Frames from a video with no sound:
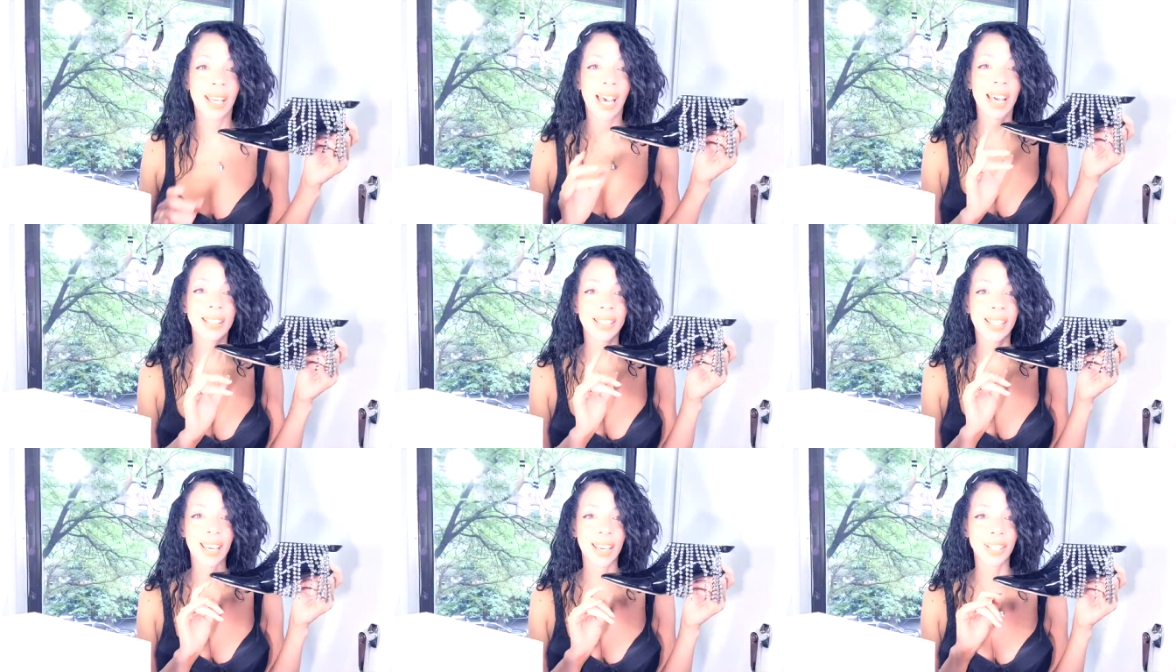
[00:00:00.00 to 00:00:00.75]
At
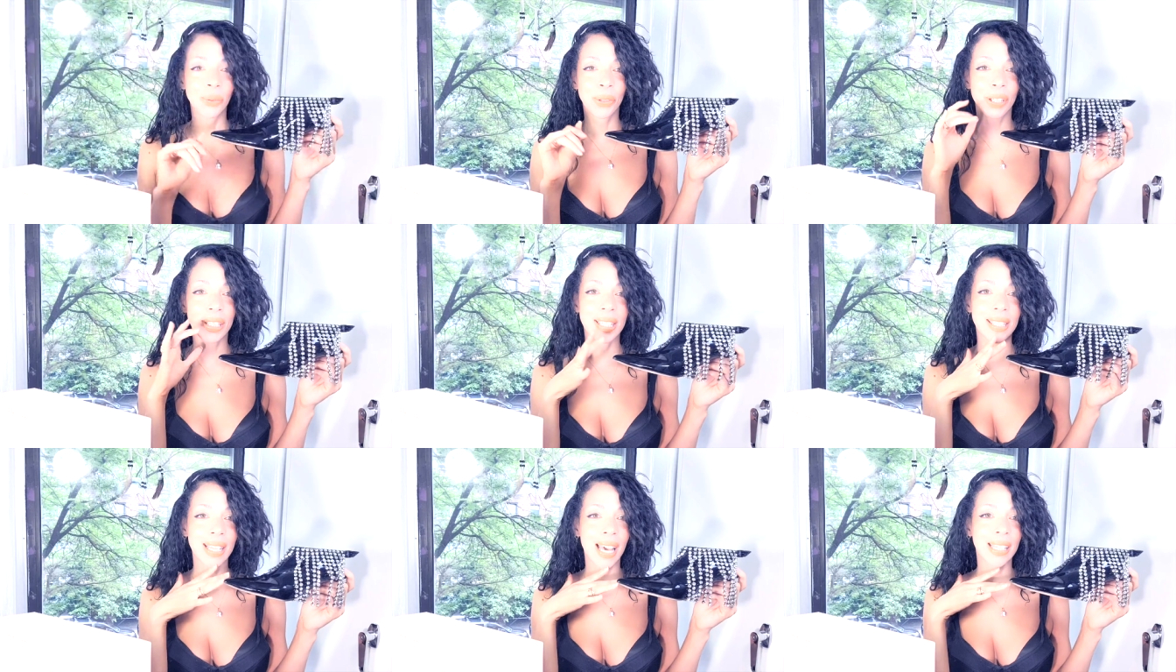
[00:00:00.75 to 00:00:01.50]
the end, we're gonna
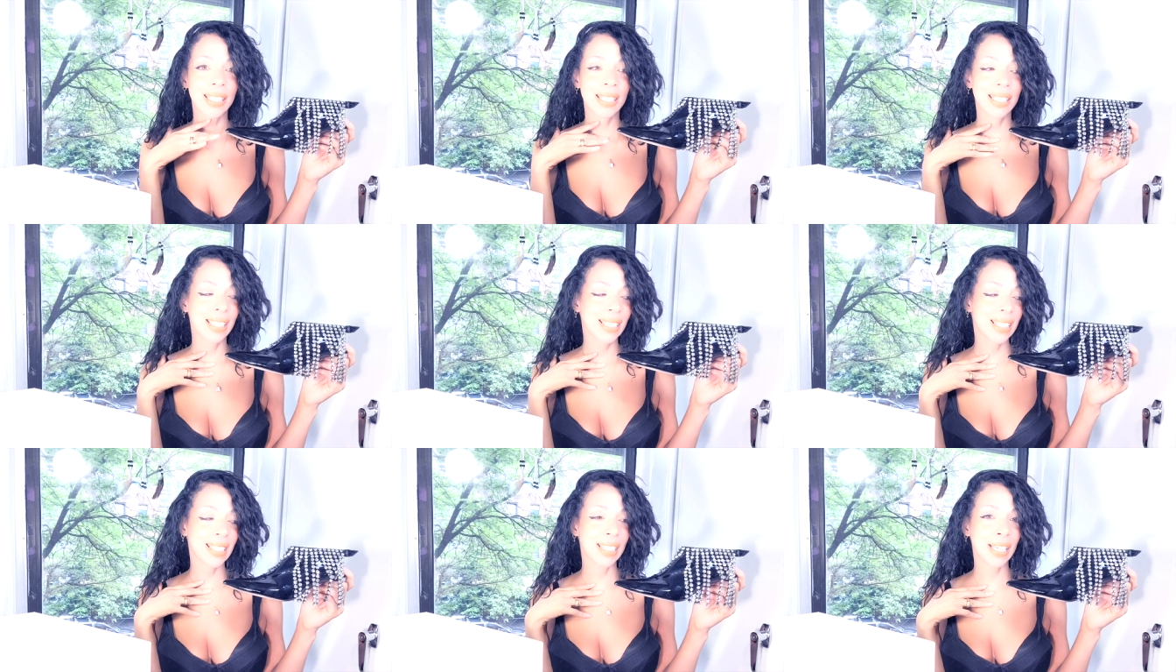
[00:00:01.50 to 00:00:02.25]
style it
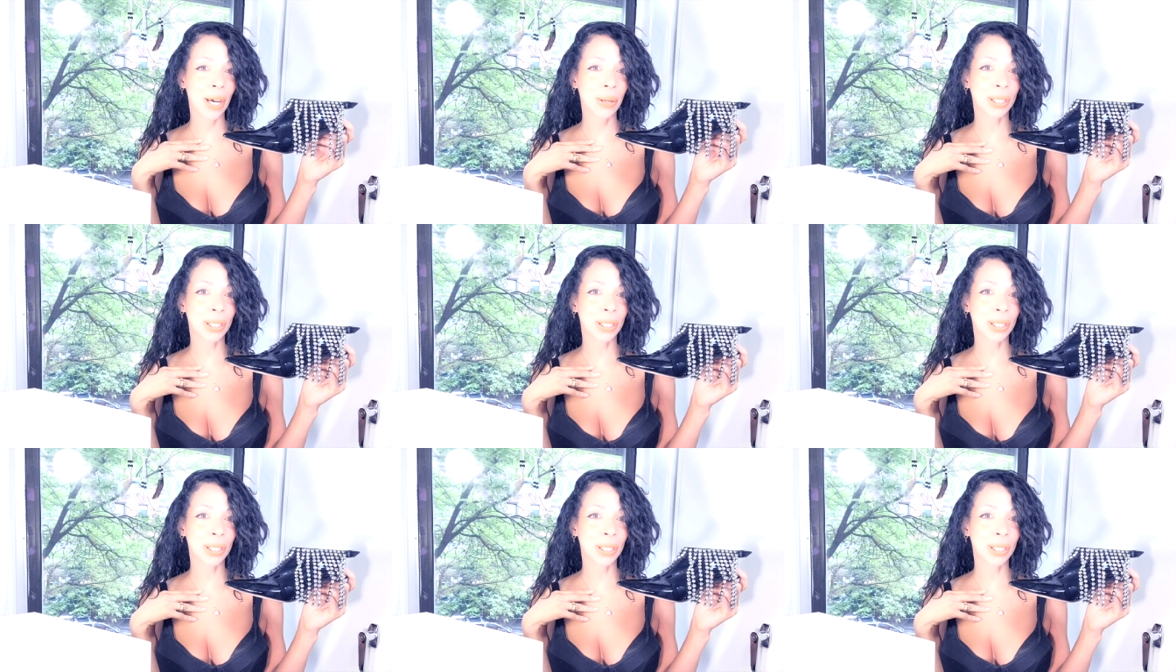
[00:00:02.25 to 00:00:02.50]
and see how it